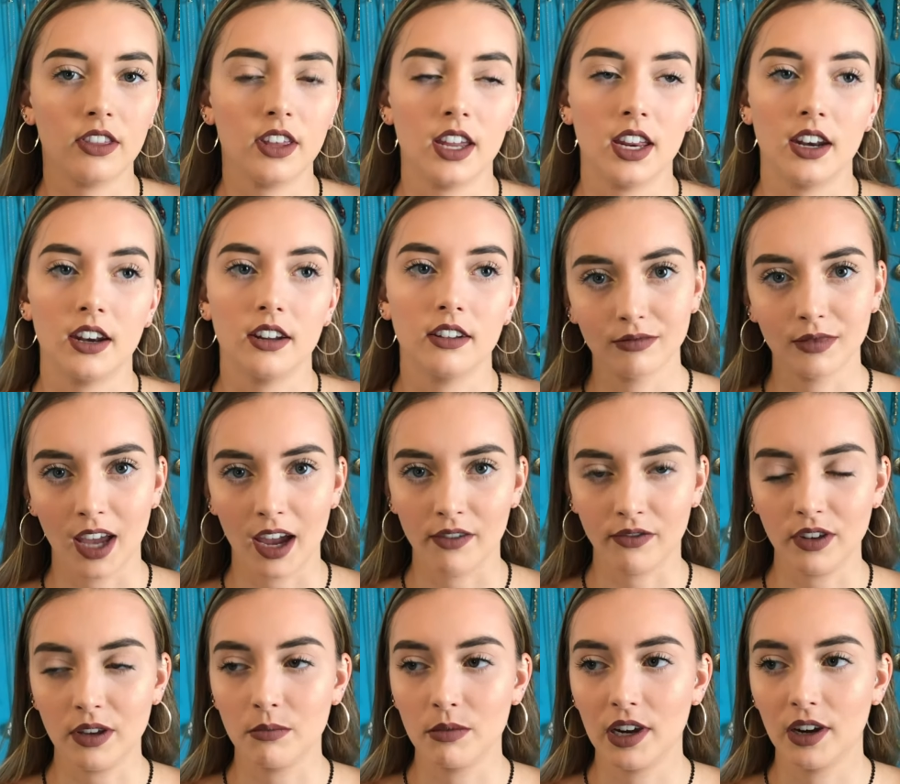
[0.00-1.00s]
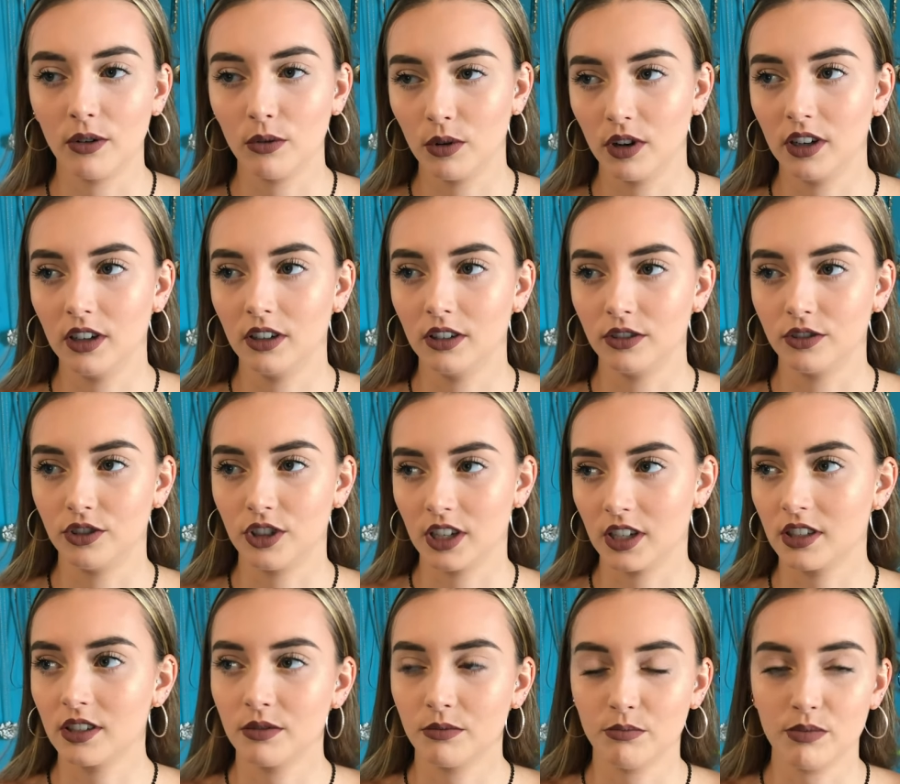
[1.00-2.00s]
then that female will
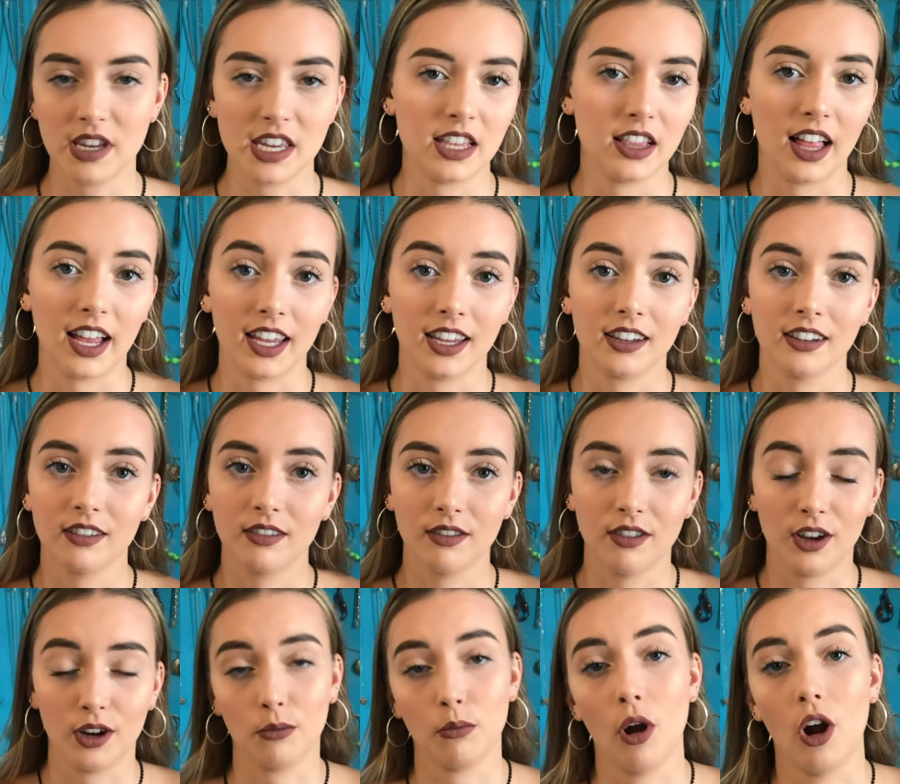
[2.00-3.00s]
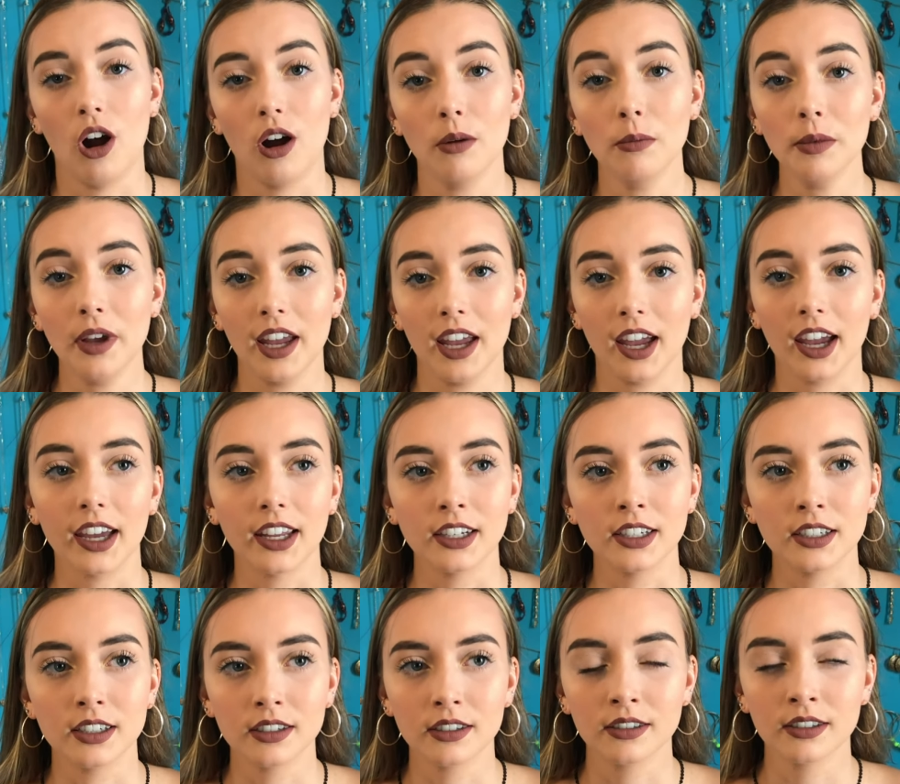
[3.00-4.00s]
just be like their mom
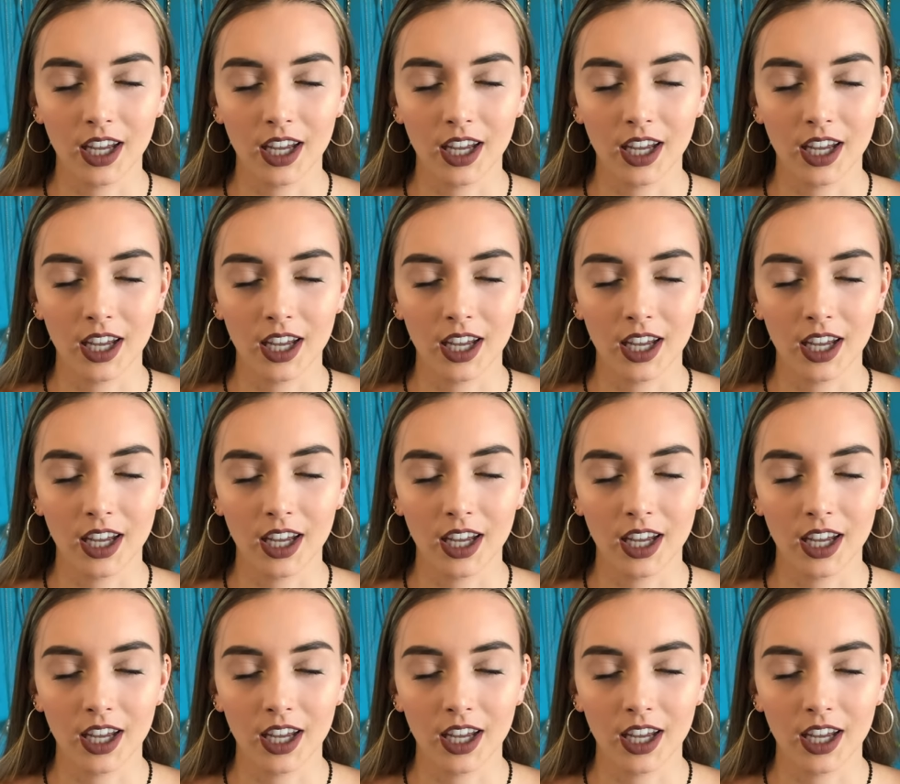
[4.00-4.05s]
and,